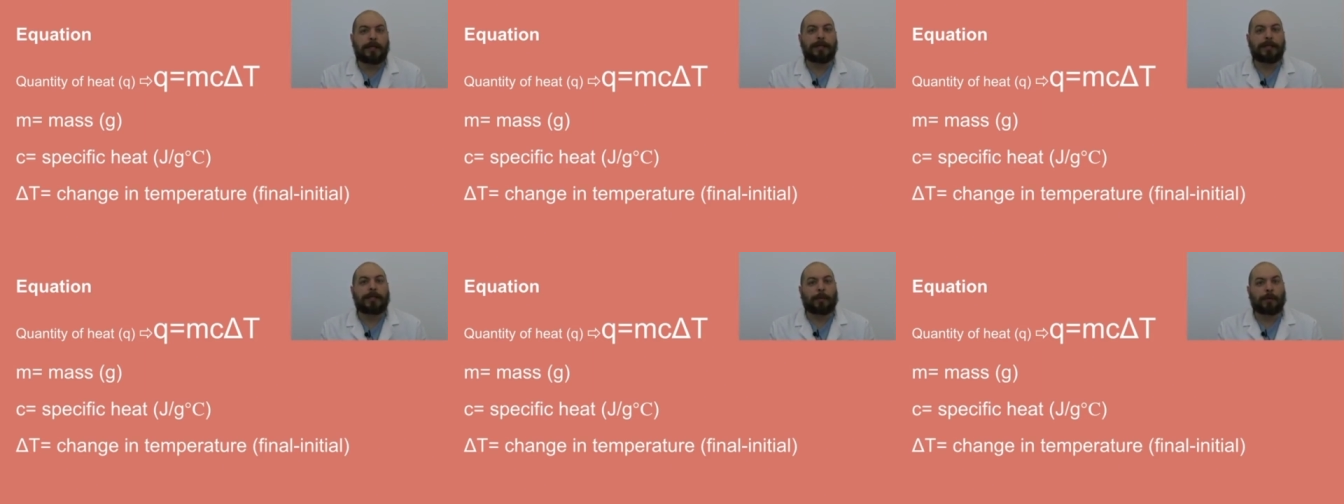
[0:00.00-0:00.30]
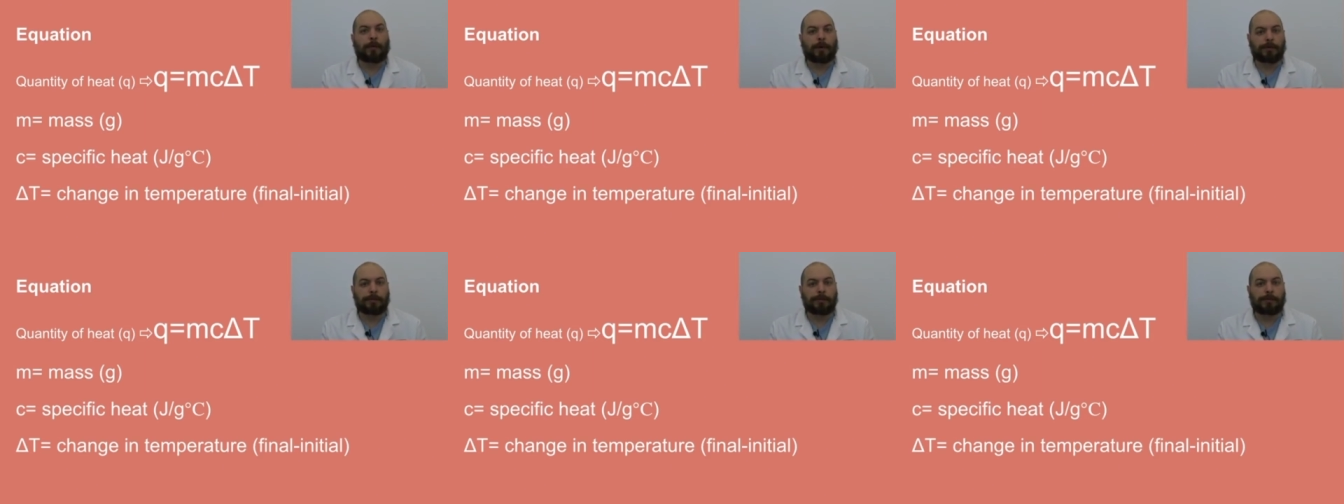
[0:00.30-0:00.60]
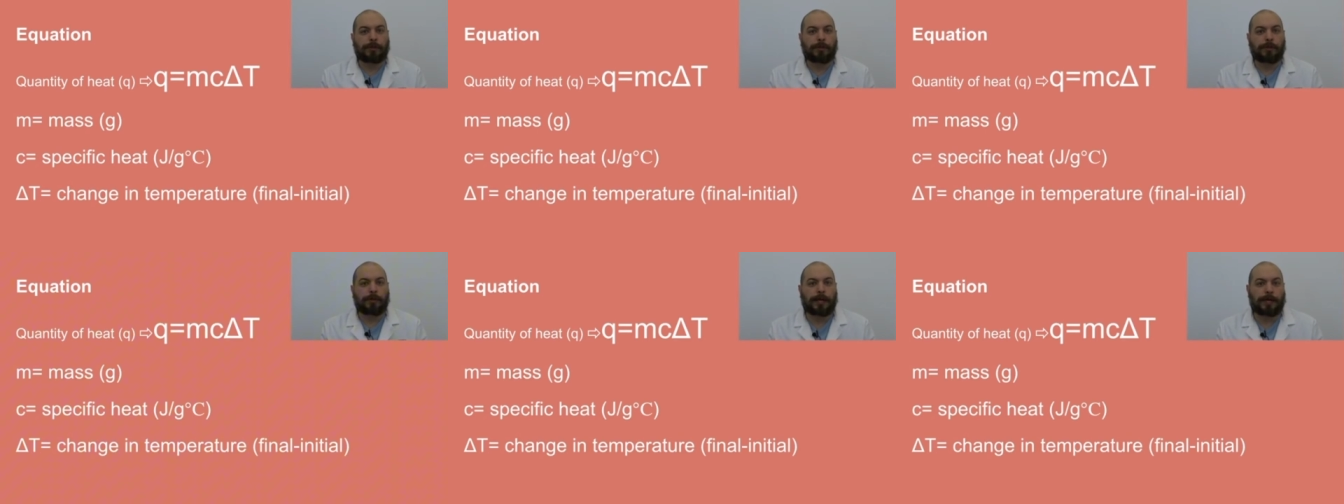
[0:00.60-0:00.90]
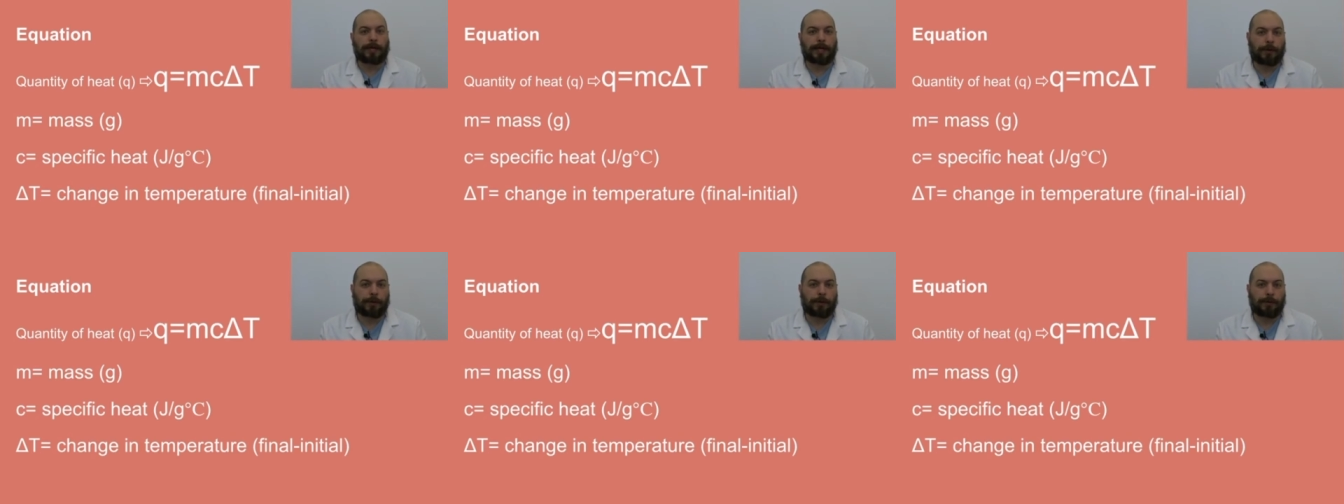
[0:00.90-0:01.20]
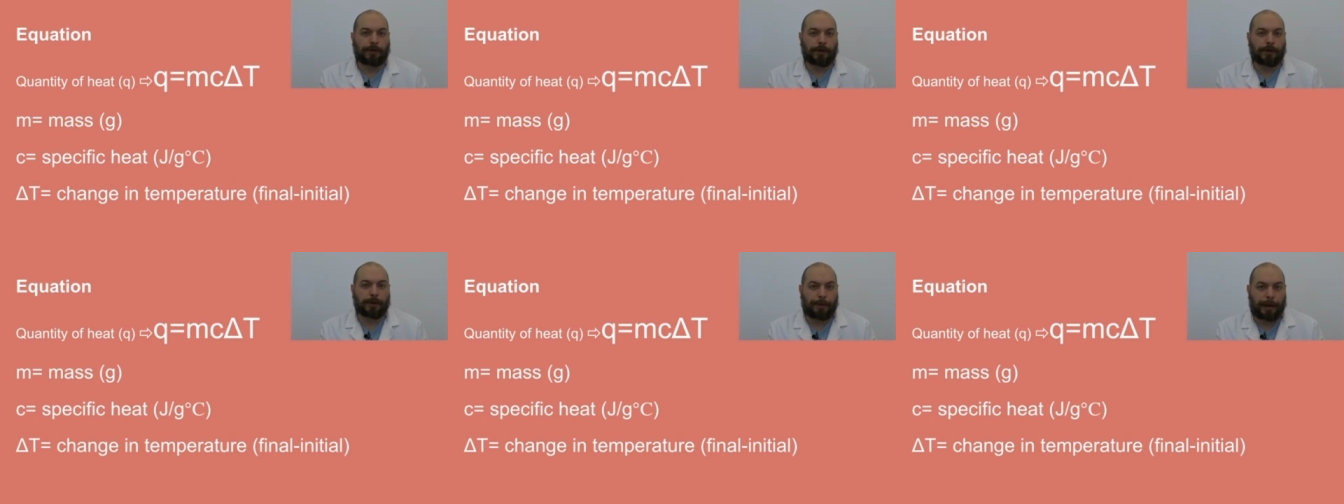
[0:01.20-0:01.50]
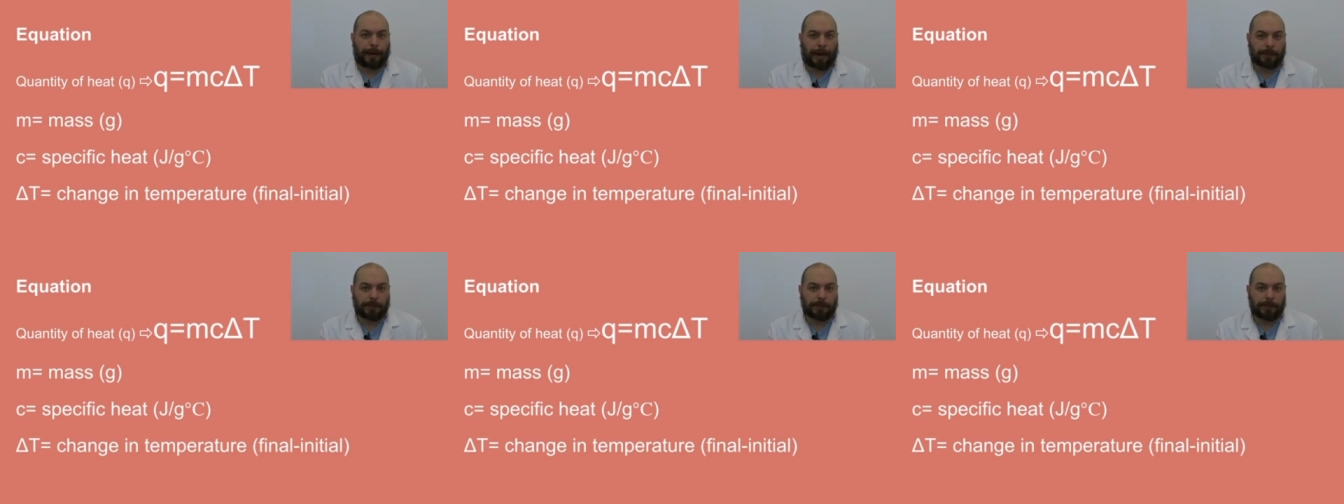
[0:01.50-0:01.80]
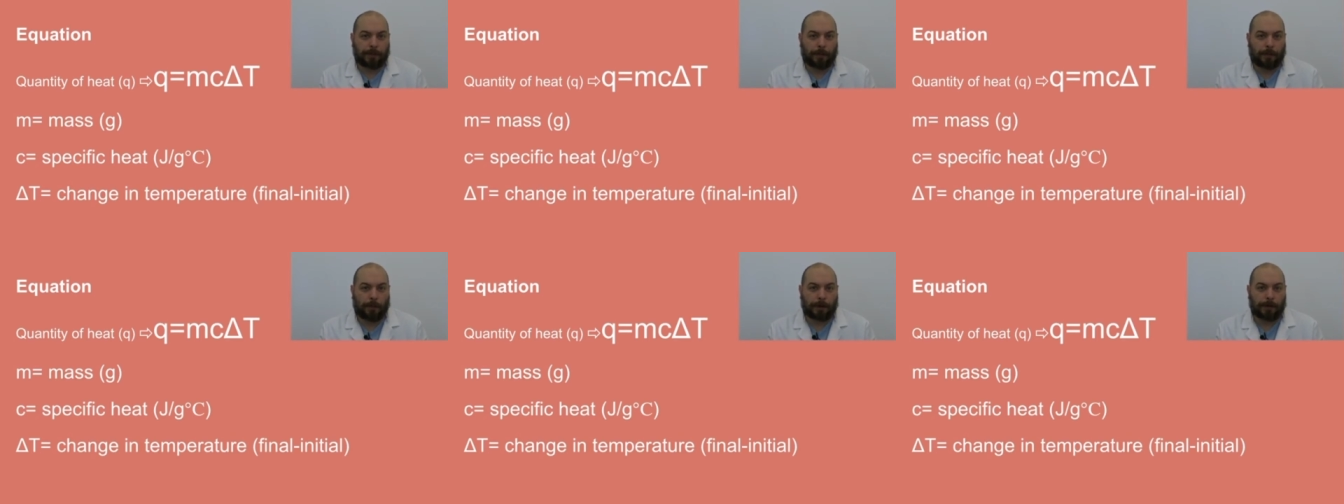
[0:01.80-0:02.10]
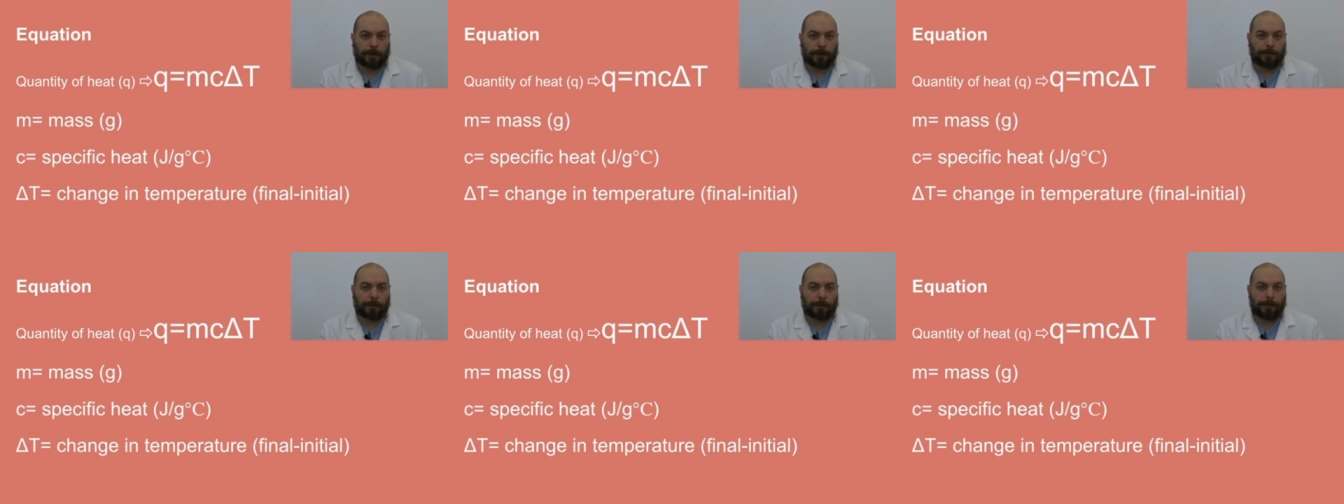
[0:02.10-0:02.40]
that we're also accounting for the mass of the water